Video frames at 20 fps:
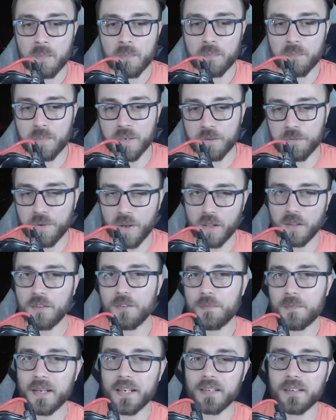But if all
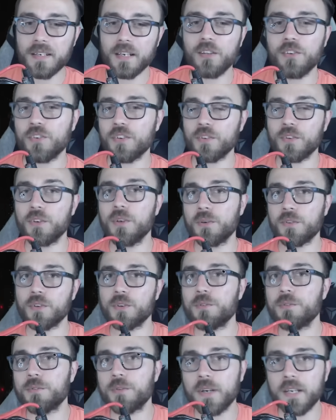of my intelligence nodes are
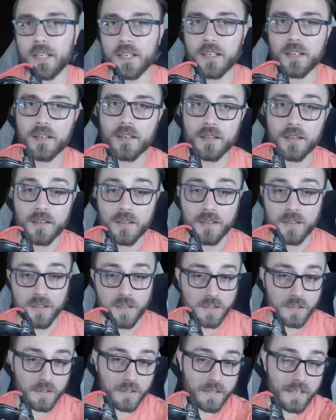free,
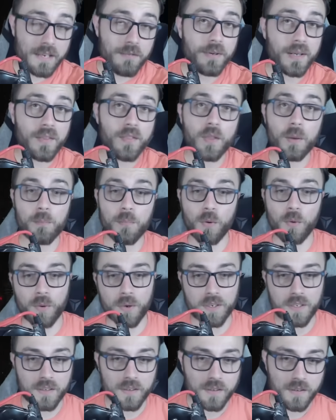leaving the
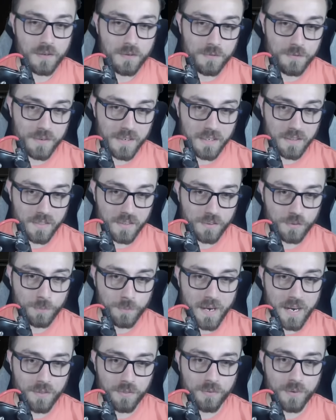board via this
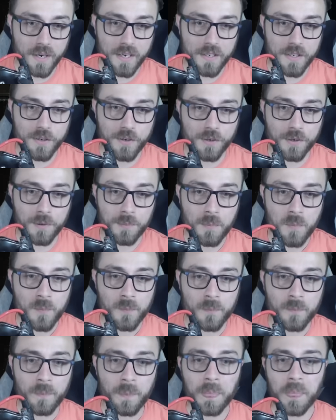path right here
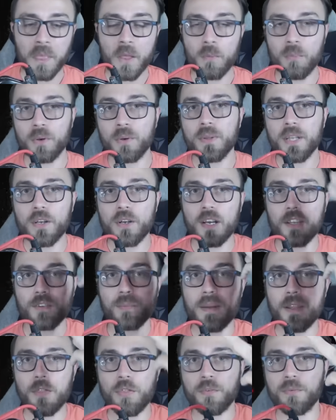would only cost
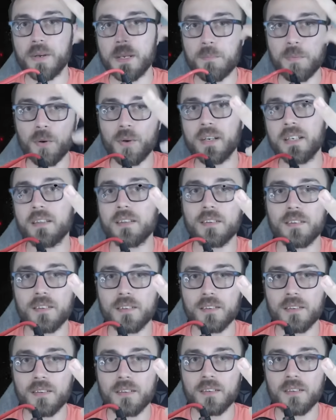me three points.
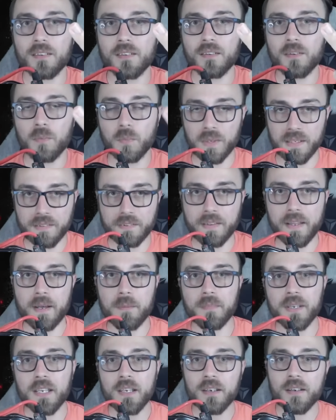What does that
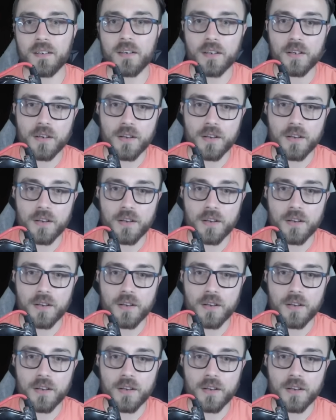mean?